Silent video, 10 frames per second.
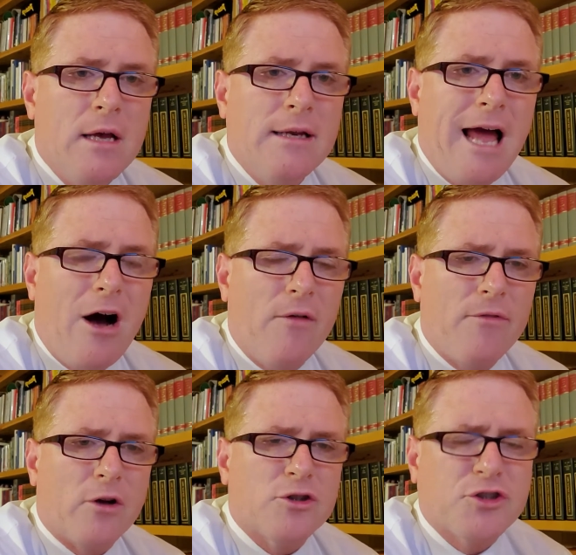Now,
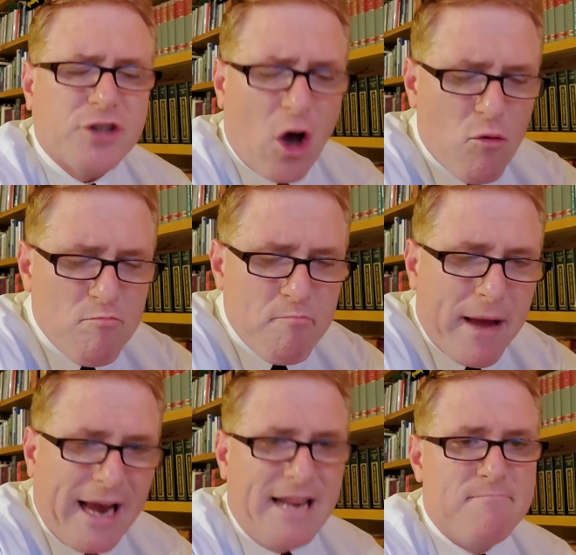there's so
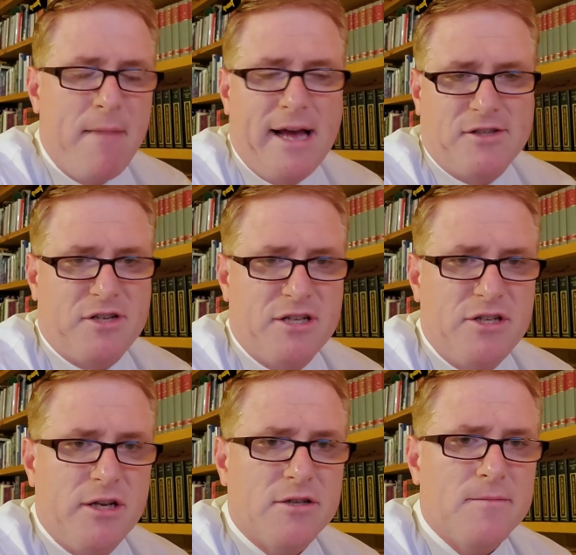many
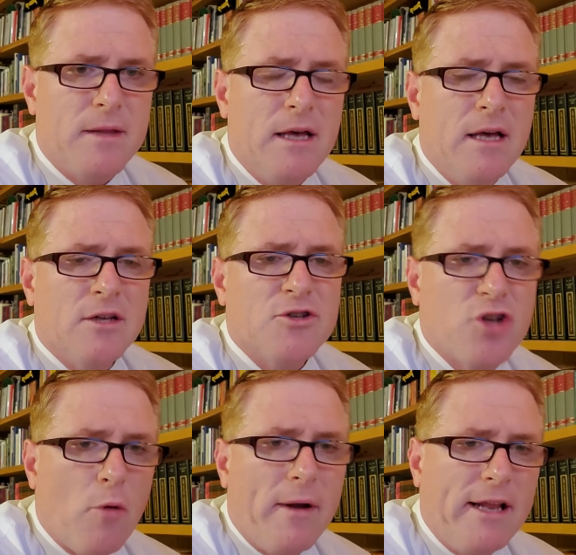messages,
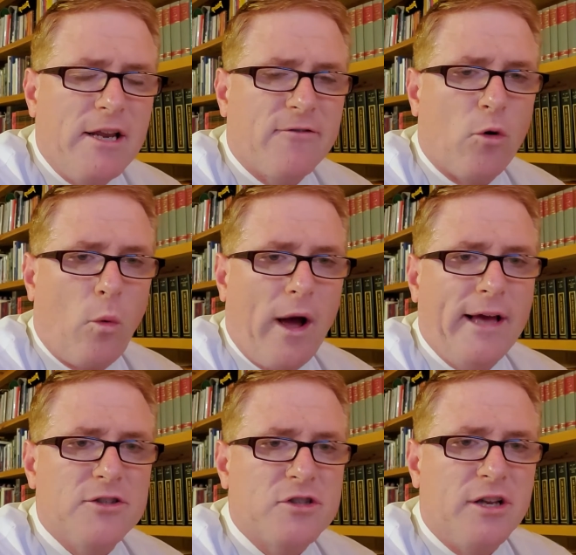so many different
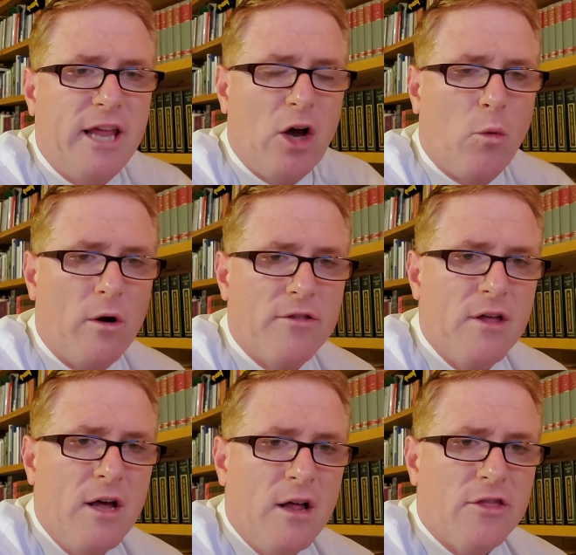ways to deal with
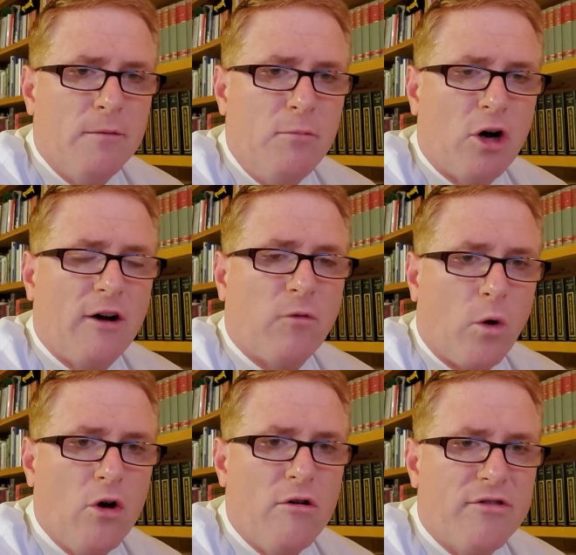the book of
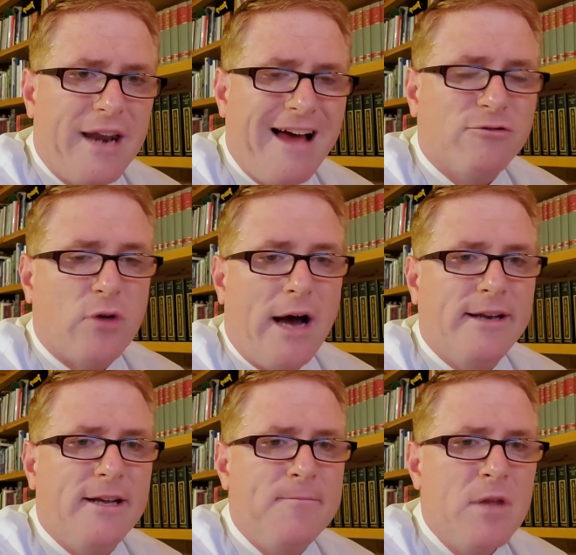Ruth. And I've tried
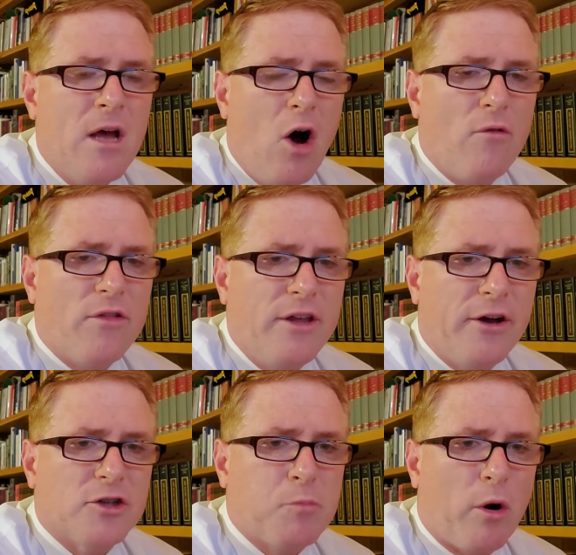to, over the
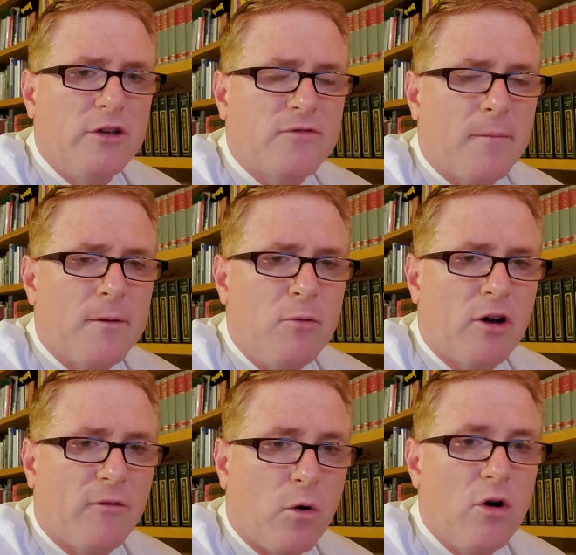years, preach from the
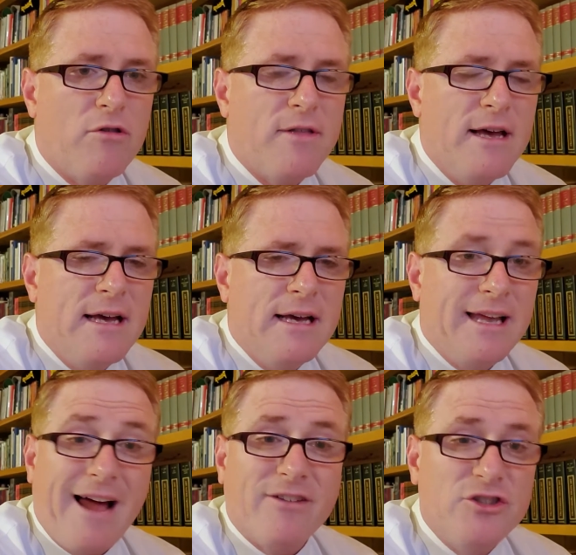book of Ruth,
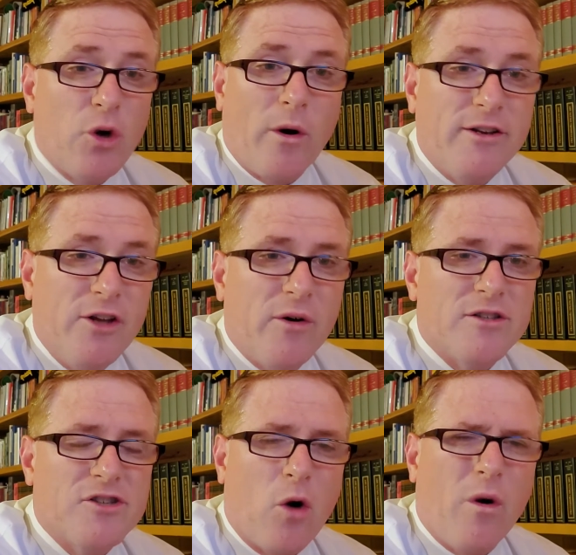and I've enjoyed doing
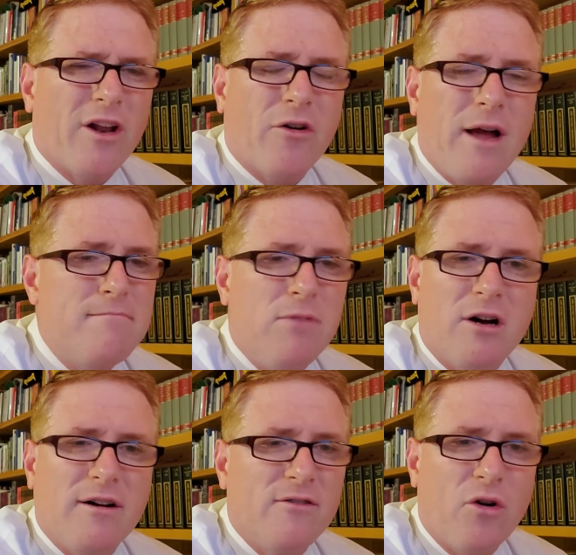so. What a great
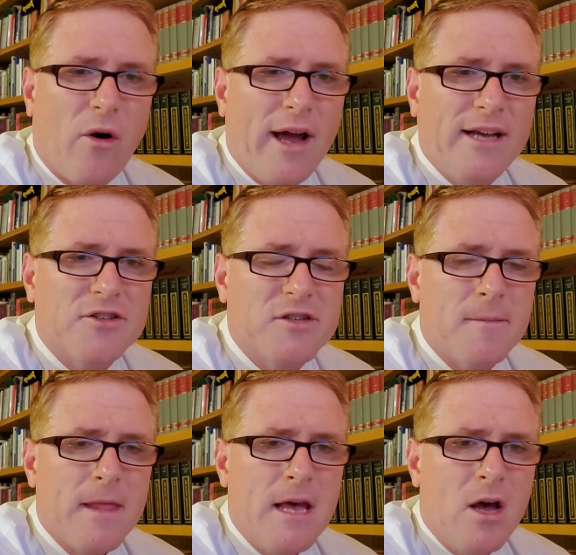book of grace.
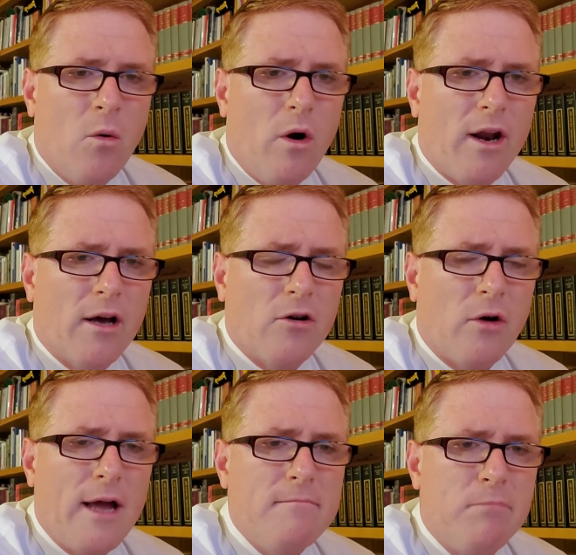What a
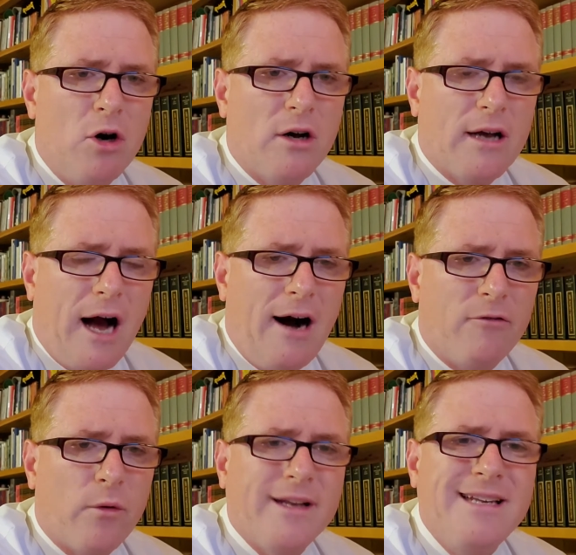great book
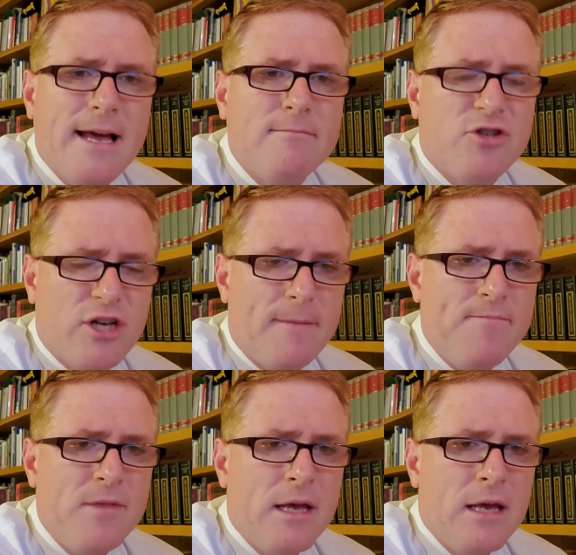of redemption.